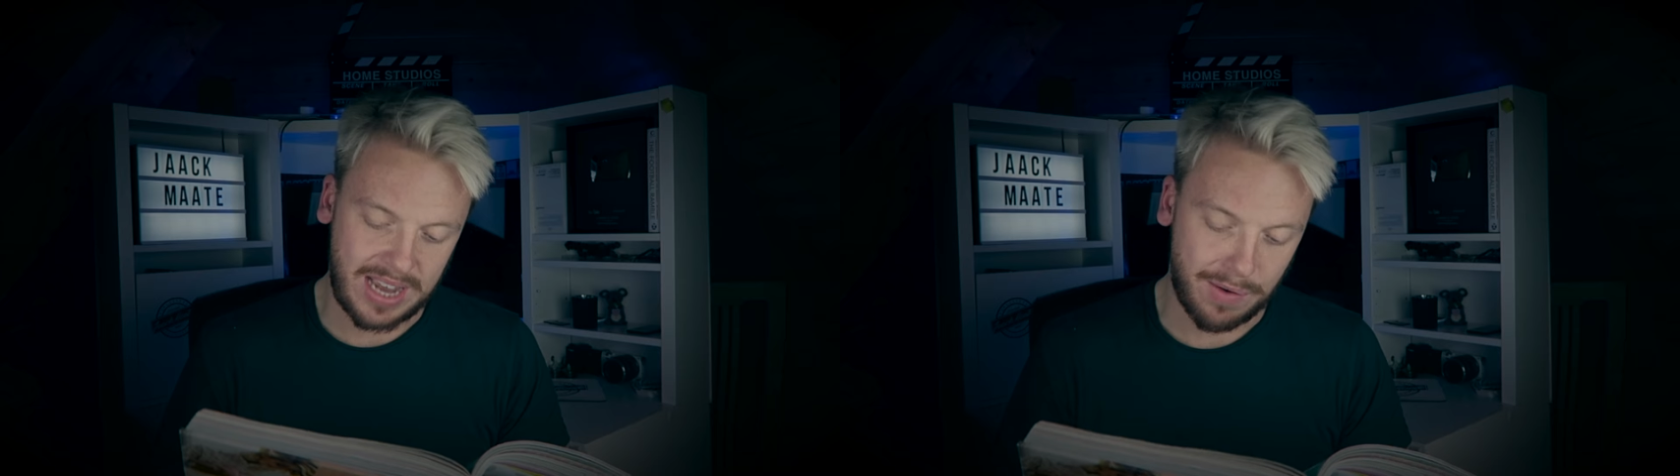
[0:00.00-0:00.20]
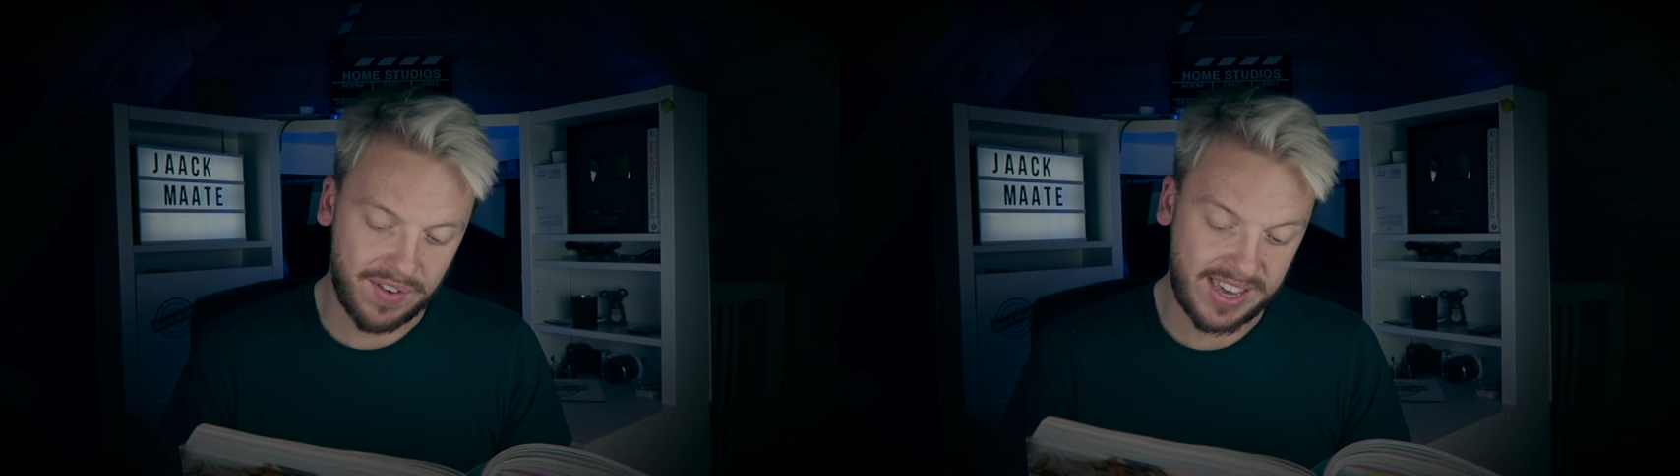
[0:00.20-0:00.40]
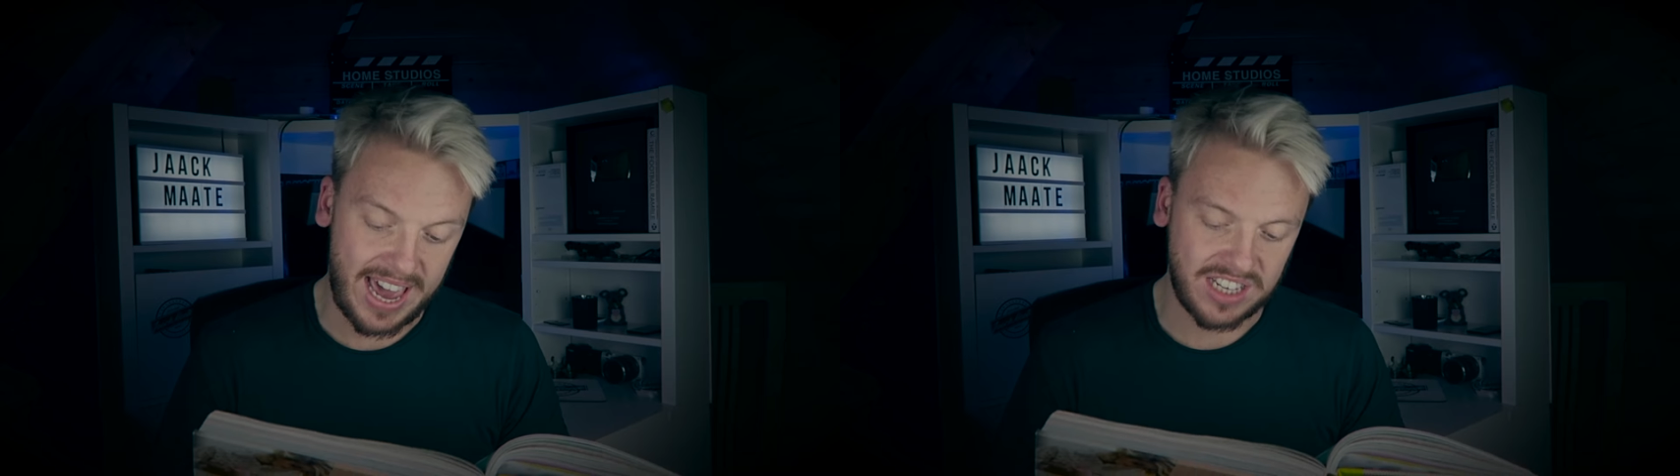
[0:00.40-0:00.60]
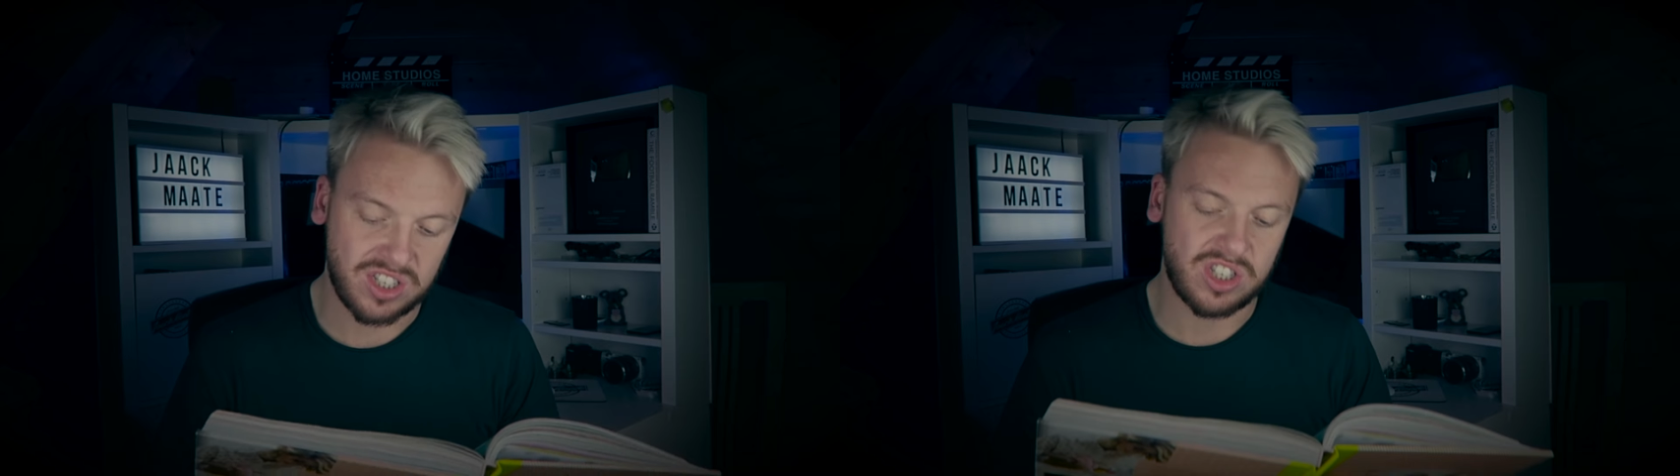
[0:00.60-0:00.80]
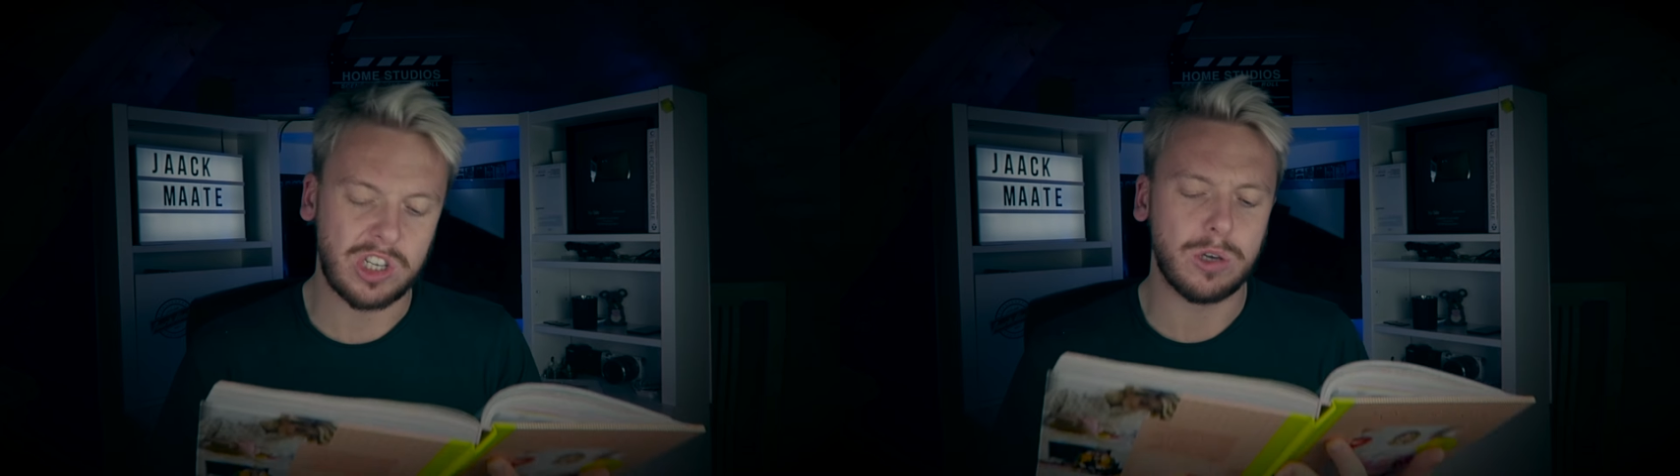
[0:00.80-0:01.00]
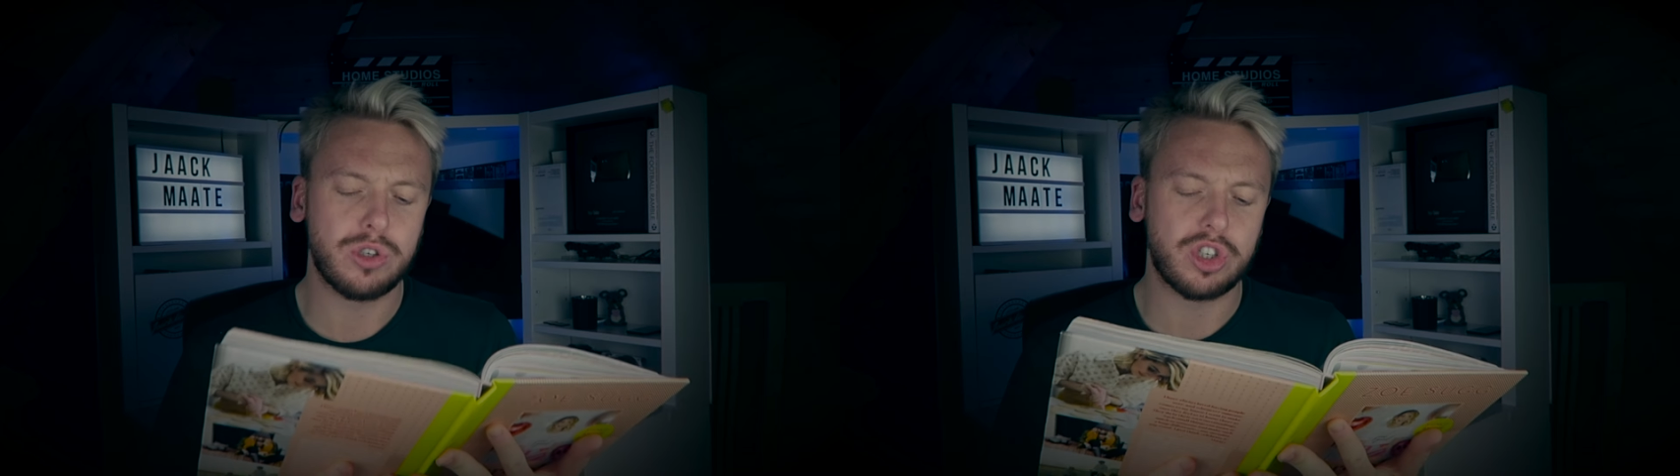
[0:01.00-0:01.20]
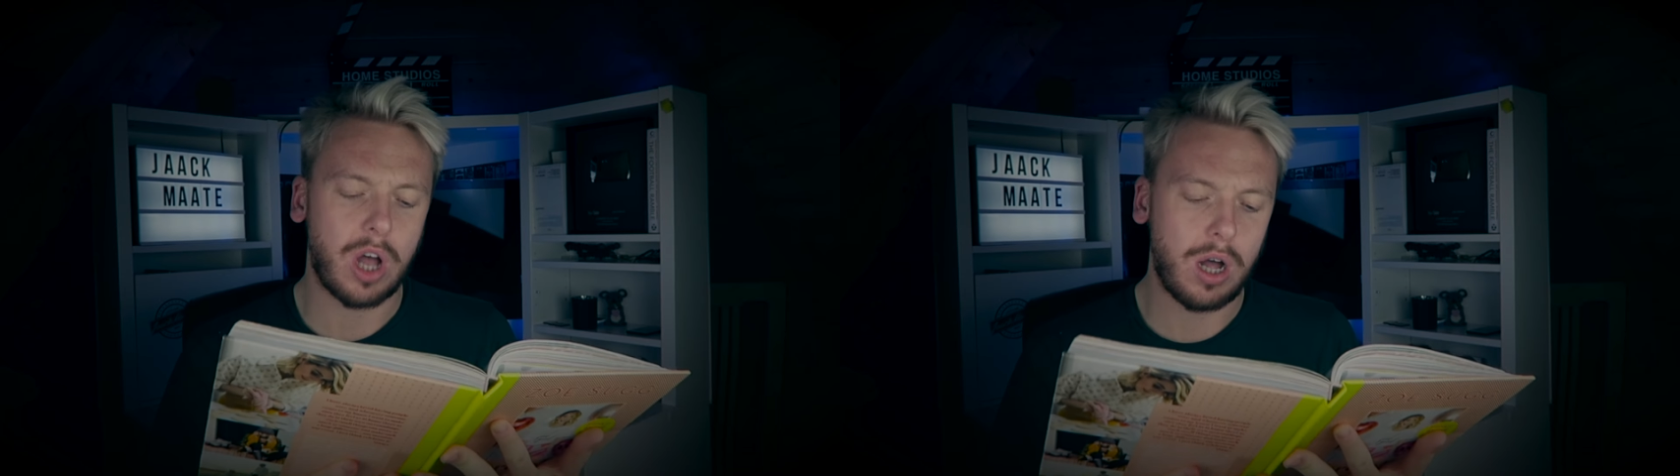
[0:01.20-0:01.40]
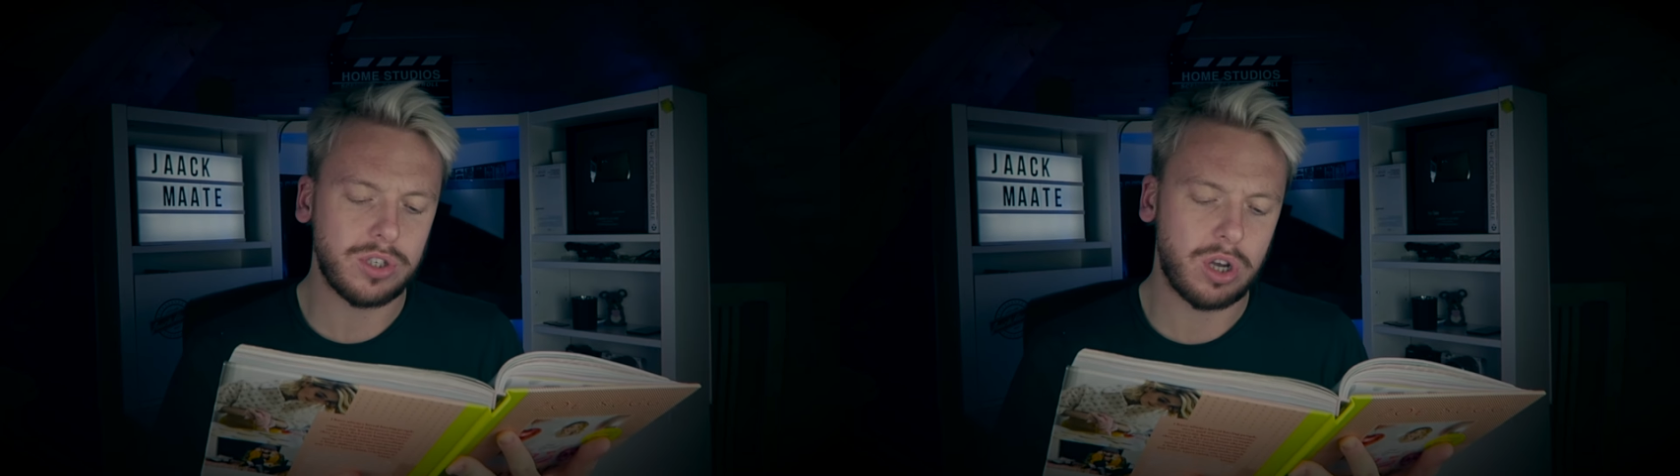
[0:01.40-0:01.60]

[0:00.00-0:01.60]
out for guests who start